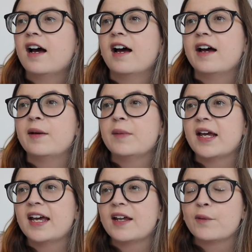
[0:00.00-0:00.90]

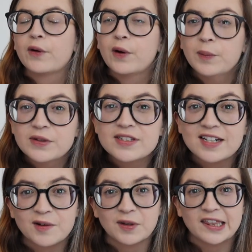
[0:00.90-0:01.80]
and we're almost
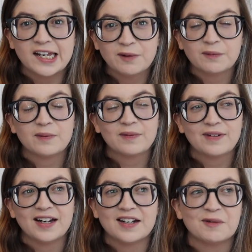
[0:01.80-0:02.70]
done with it.
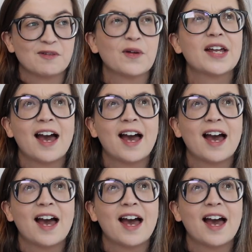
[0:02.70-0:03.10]
We've only